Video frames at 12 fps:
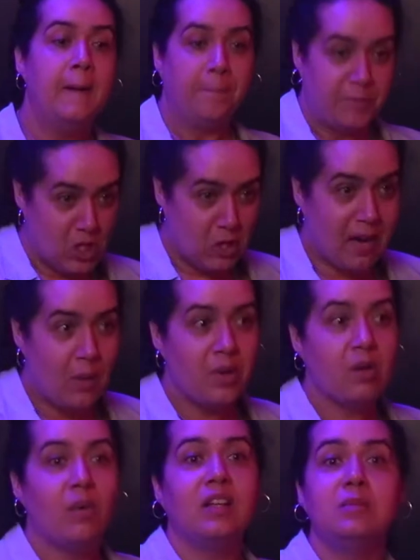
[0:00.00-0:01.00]
You might want
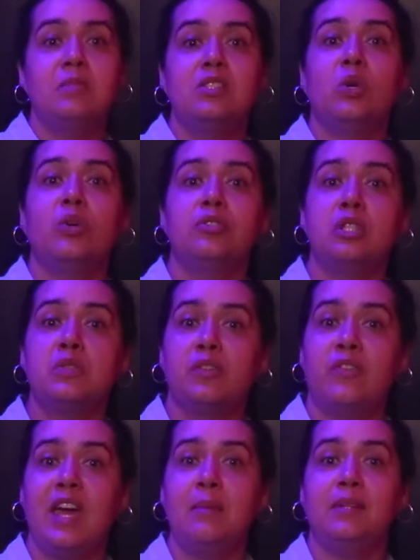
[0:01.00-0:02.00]
to route them to poetry for
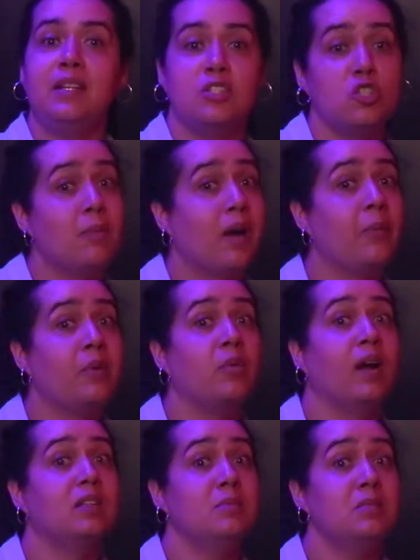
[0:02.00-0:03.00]
families. You might want to
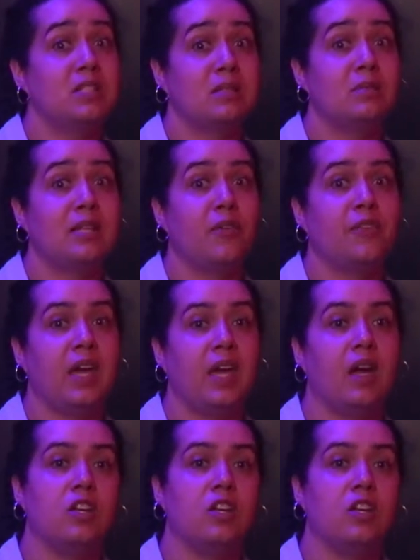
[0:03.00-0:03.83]
route them to some self-care.